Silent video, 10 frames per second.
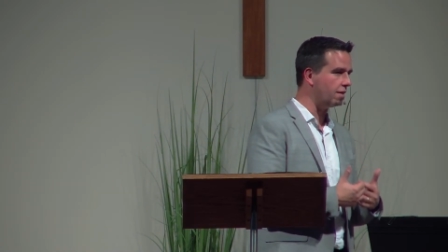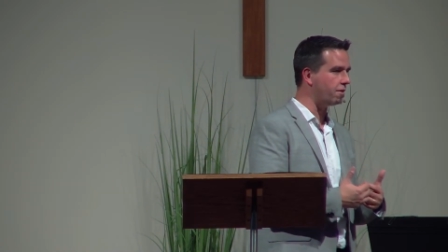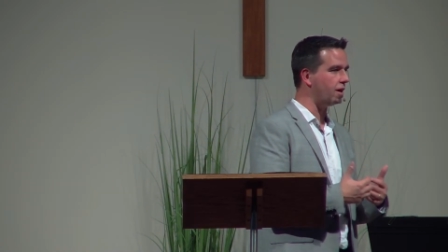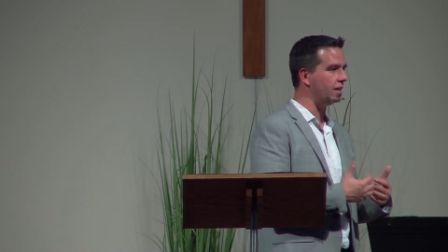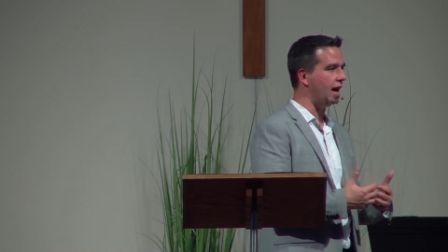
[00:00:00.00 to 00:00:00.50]
of
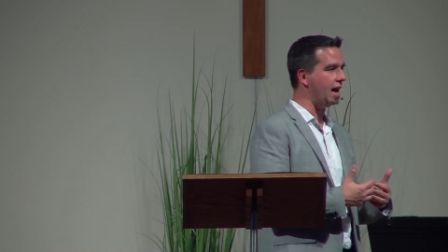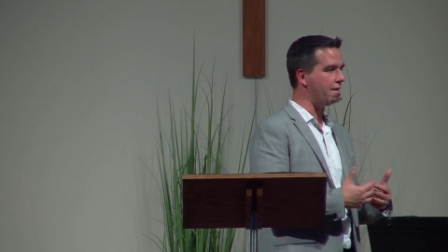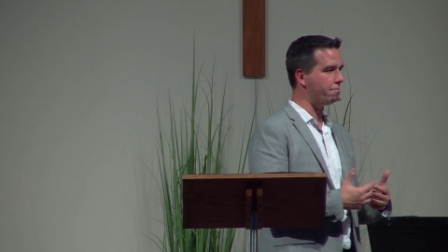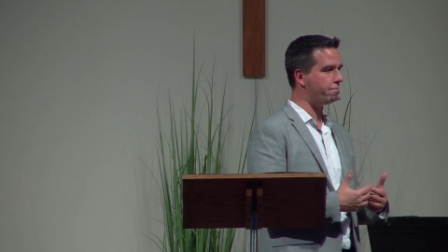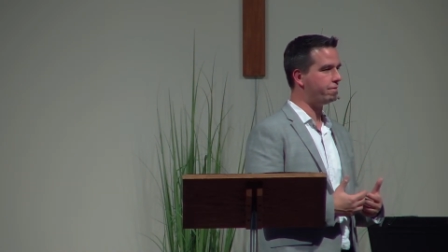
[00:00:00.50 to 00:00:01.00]
our
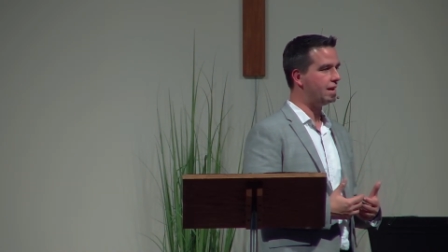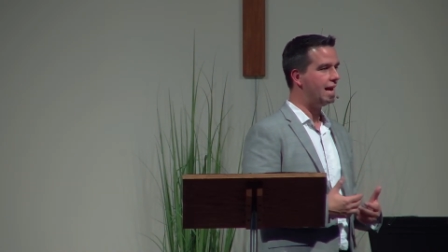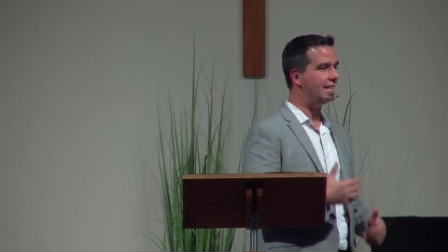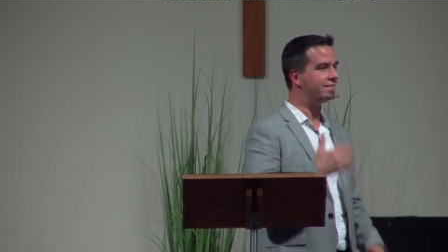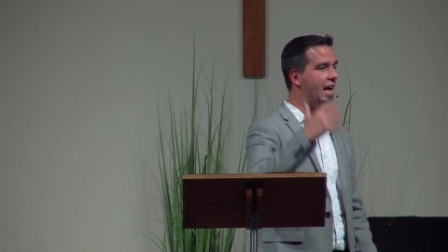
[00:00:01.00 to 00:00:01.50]
life
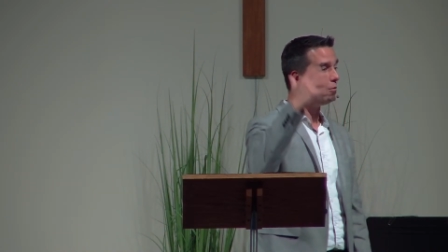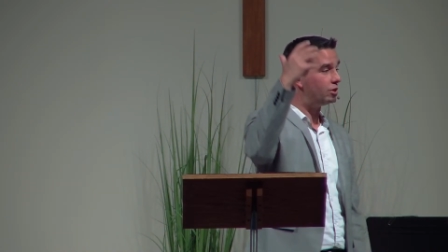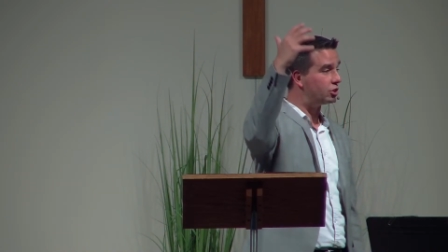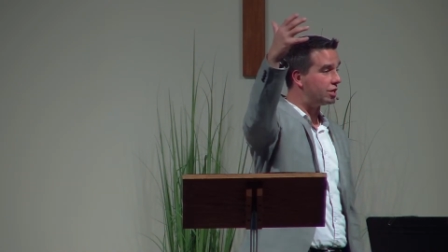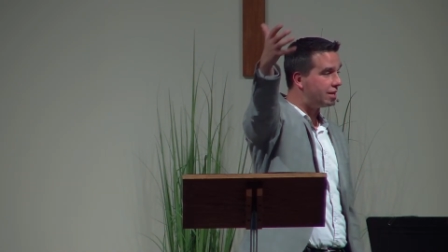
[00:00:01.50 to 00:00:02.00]
as that
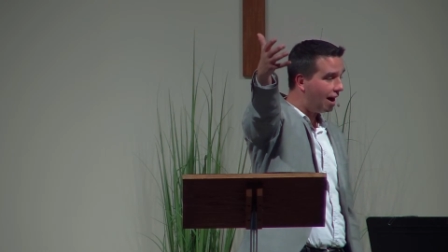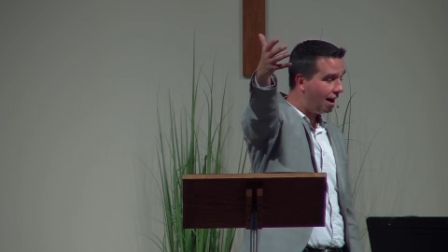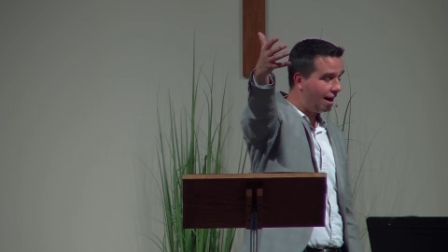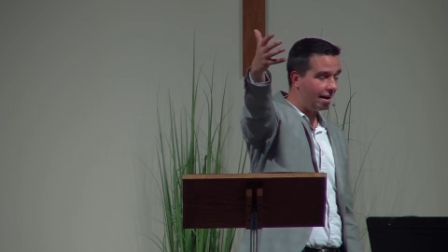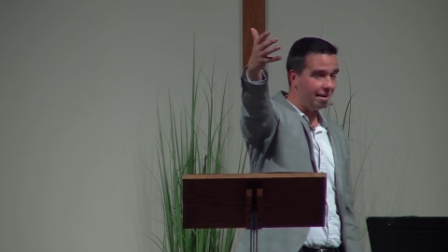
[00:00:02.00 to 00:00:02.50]
which
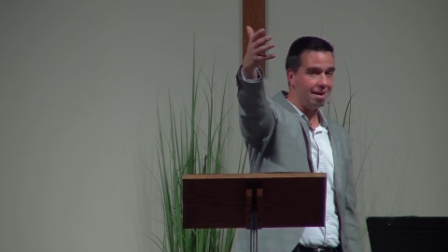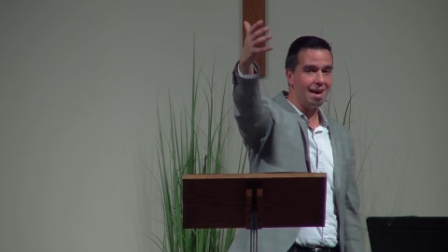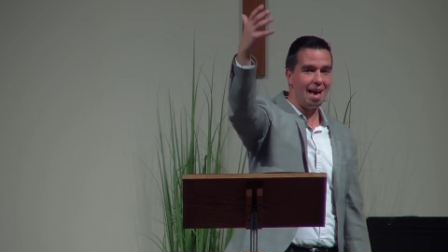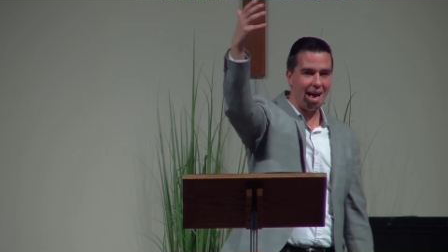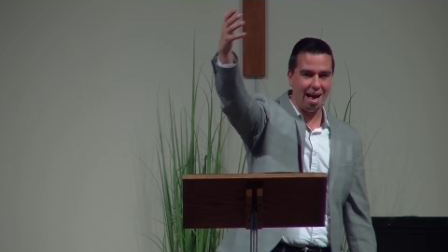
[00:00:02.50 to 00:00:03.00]
God
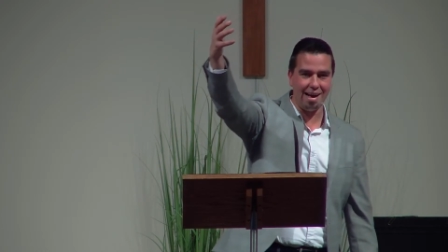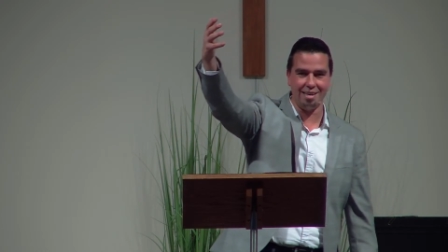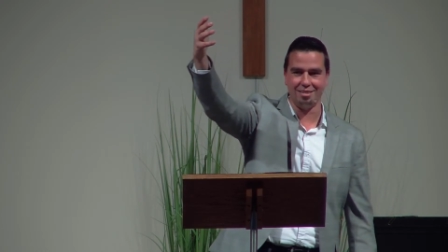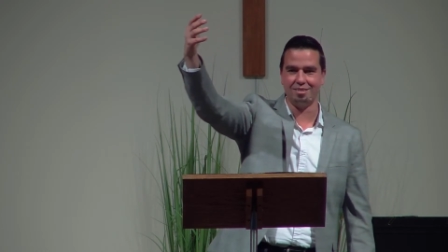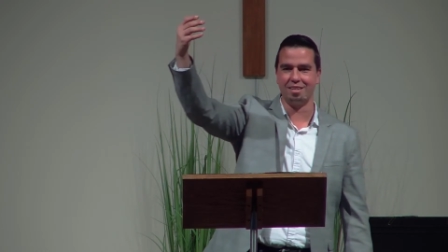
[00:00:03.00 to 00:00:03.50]

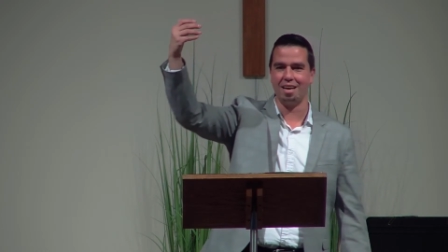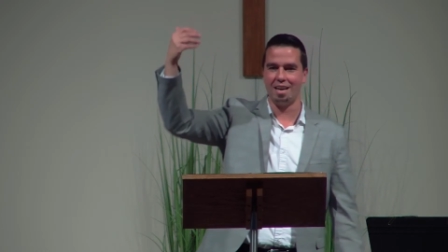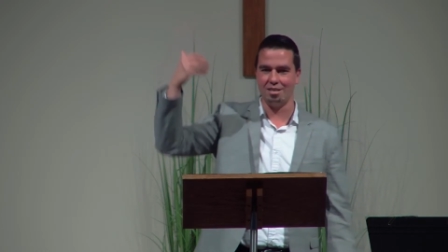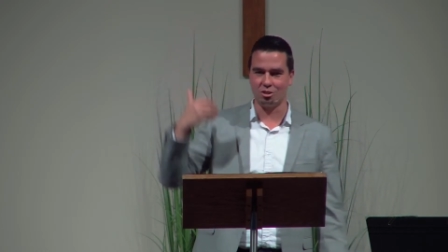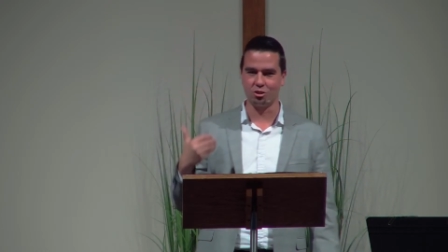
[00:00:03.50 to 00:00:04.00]
has
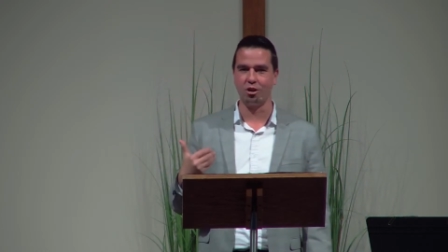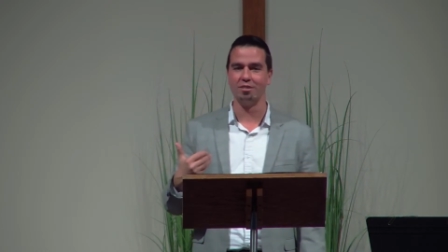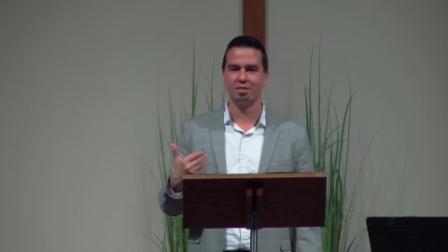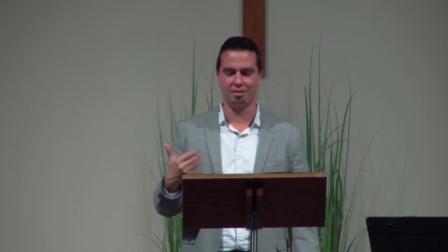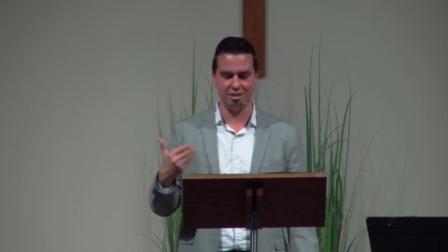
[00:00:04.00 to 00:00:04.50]

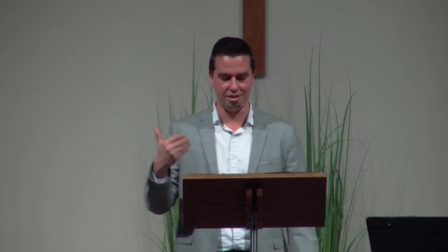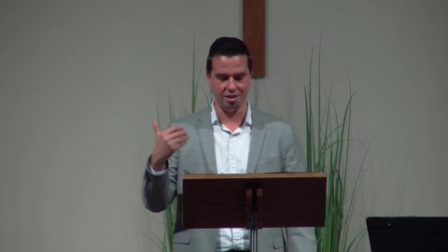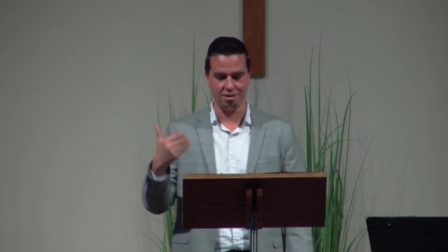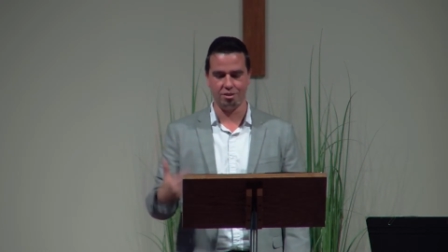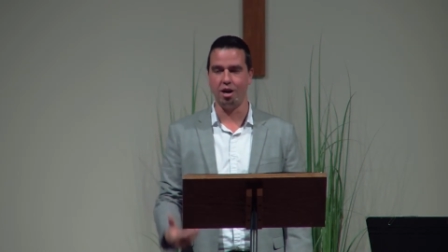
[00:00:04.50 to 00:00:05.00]
entrusted
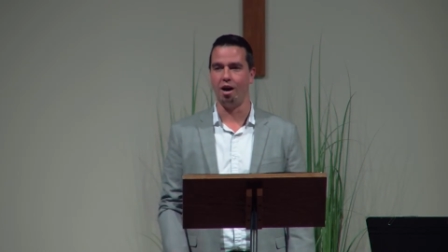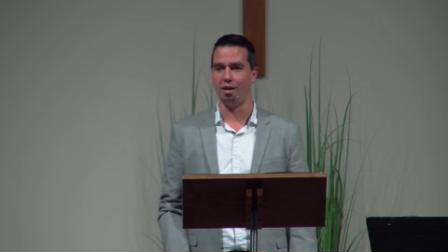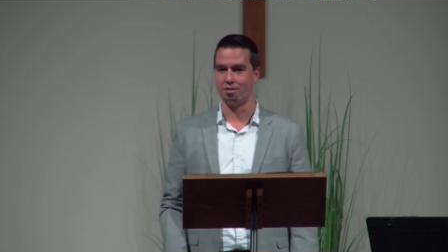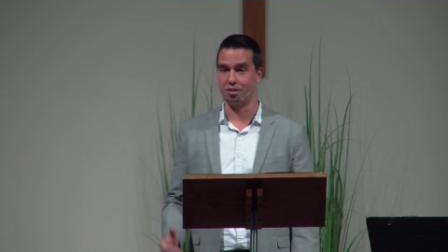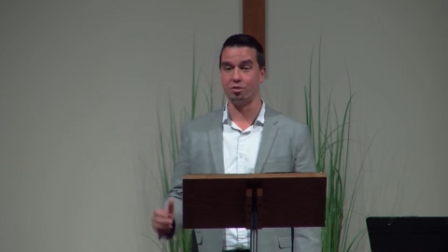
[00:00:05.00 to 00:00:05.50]
to
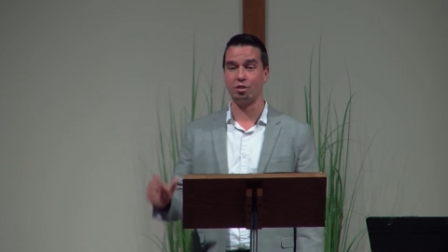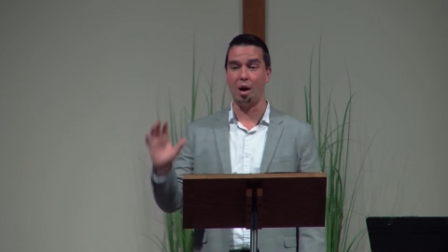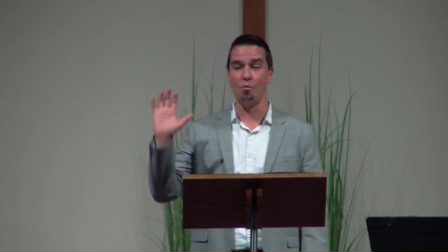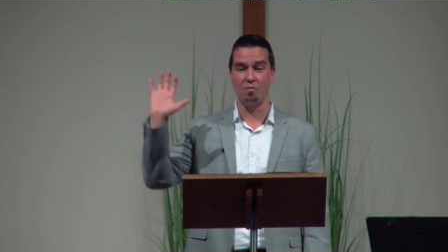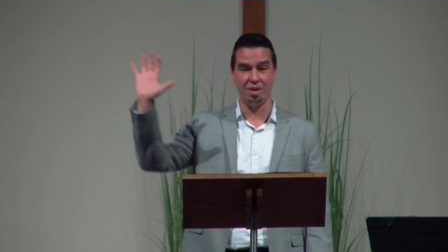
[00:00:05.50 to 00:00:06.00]
us. To
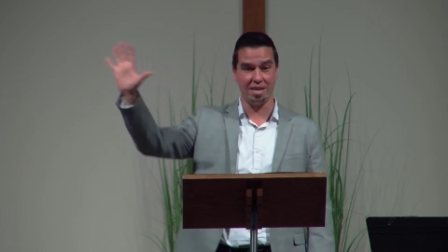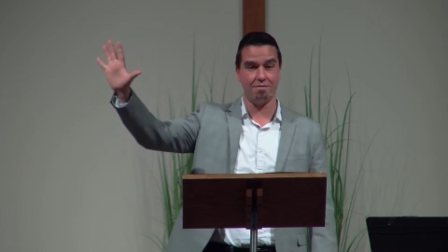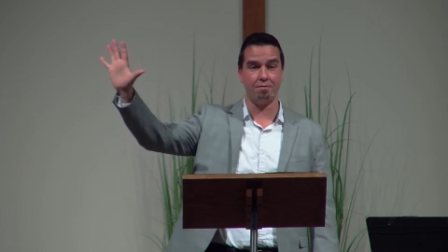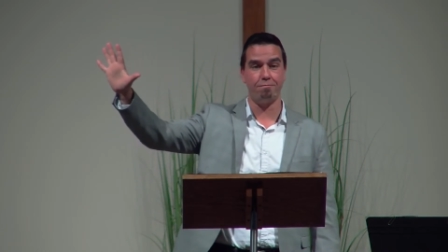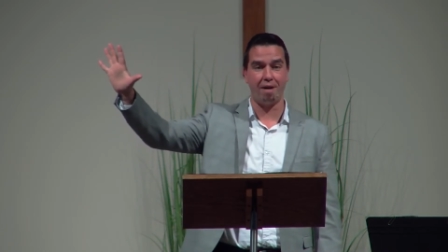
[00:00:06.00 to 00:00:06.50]
some, we've been
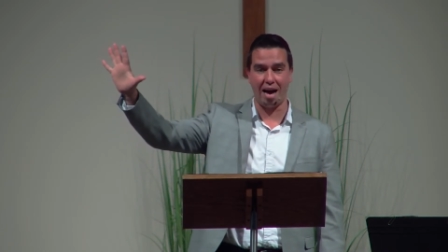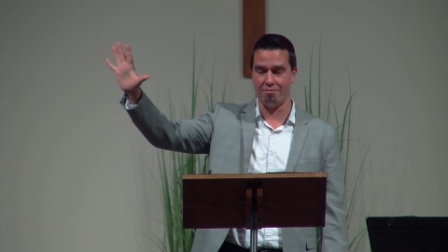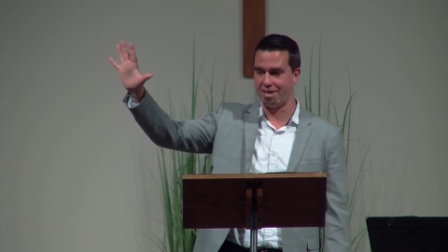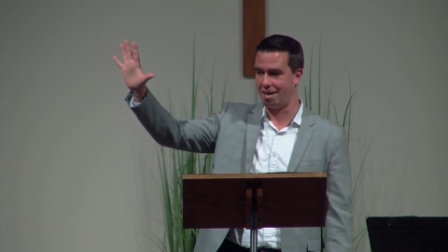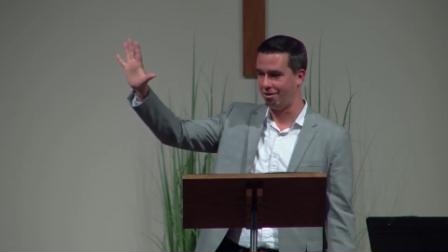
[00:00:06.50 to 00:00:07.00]
given
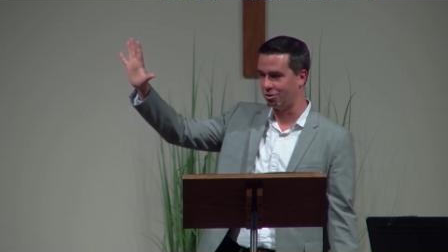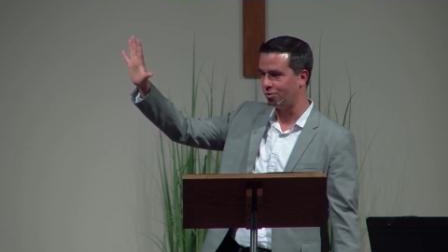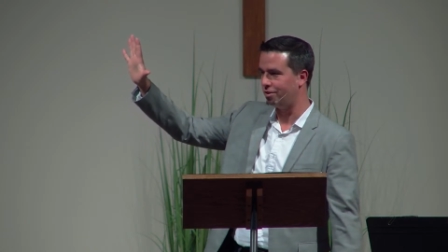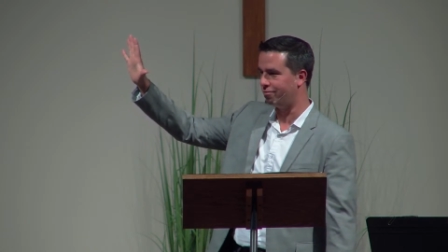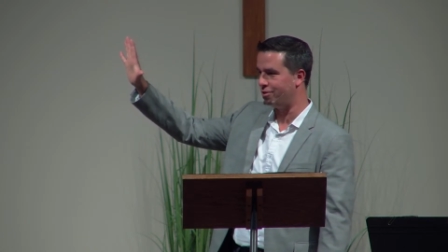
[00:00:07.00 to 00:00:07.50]
five talents
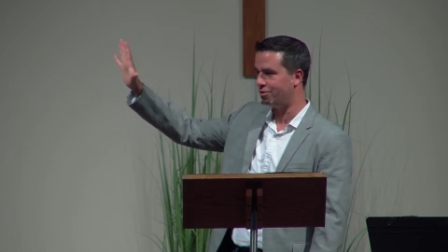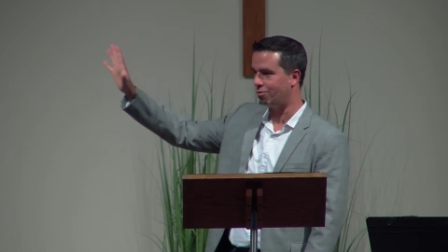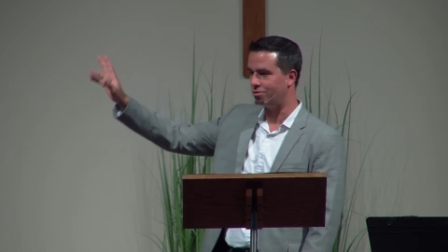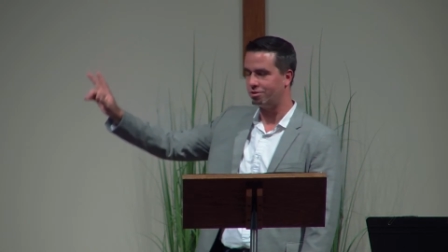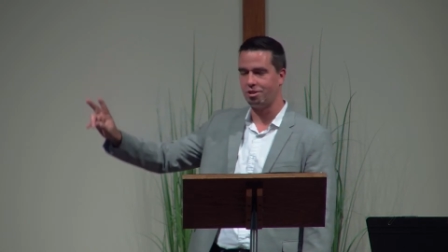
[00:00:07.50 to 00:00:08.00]
worth of
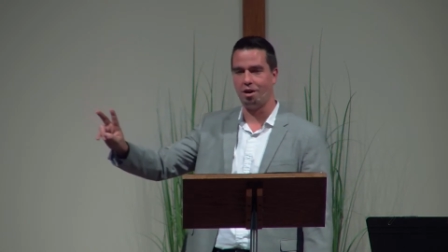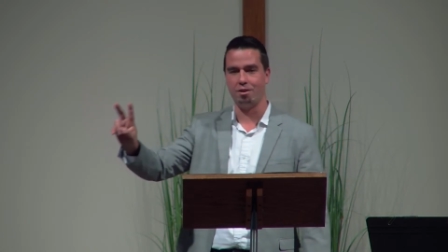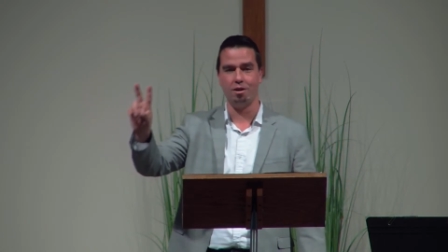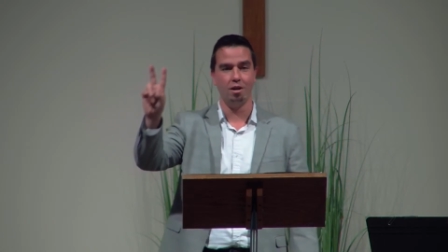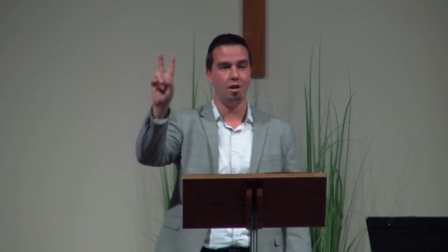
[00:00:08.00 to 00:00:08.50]
resources, to other,